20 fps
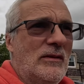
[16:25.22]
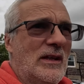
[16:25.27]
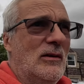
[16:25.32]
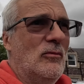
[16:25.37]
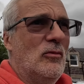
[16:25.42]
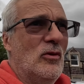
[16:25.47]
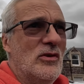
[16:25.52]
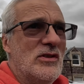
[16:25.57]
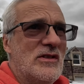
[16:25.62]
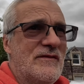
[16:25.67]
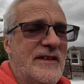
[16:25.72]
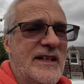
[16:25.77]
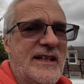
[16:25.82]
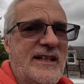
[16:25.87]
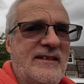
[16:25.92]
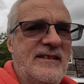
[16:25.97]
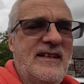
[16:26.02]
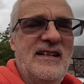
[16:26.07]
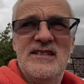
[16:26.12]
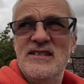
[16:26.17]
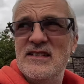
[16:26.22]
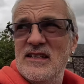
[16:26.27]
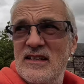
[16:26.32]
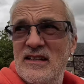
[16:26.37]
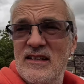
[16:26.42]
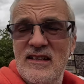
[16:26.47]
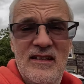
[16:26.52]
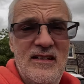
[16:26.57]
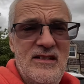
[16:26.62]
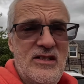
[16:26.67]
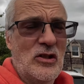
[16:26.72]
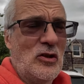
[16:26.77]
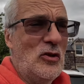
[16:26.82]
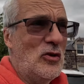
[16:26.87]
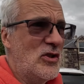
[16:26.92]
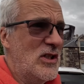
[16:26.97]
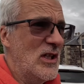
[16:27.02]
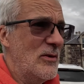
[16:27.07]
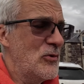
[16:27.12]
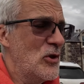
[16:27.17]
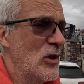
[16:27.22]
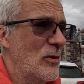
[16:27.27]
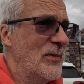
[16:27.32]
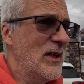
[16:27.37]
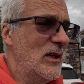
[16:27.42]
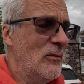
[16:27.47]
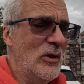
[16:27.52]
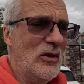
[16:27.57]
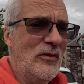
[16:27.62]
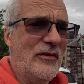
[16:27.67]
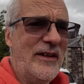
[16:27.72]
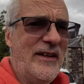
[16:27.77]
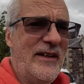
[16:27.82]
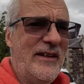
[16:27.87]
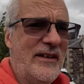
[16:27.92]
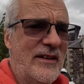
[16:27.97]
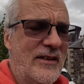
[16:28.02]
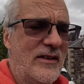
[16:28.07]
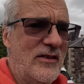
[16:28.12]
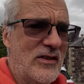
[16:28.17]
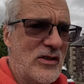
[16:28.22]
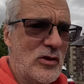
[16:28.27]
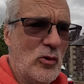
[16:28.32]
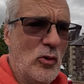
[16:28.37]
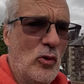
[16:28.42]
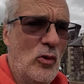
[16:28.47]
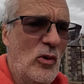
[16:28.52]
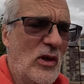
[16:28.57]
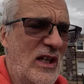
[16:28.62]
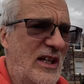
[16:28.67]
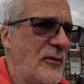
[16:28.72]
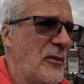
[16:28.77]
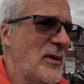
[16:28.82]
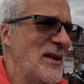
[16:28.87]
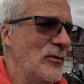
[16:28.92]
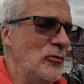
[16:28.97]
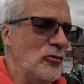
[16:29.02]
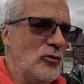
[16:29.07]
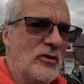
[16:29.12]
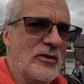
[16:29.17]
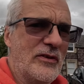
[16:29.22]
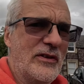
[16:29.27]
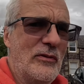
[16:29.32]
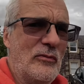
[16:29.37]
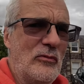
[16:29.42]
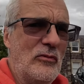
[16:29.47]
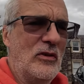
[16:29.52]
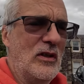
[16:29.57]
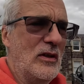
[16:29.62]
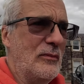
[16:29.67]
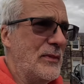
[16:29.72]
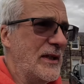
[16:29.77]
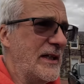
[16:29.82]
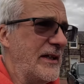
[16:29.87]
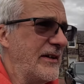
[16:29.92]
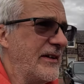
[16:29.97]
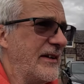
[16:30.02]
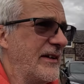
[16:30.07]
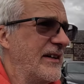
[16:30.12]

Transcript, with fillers: That was very tasty. It is a good chip shop, that one over there. Let's go and have a wee look around at Biggar.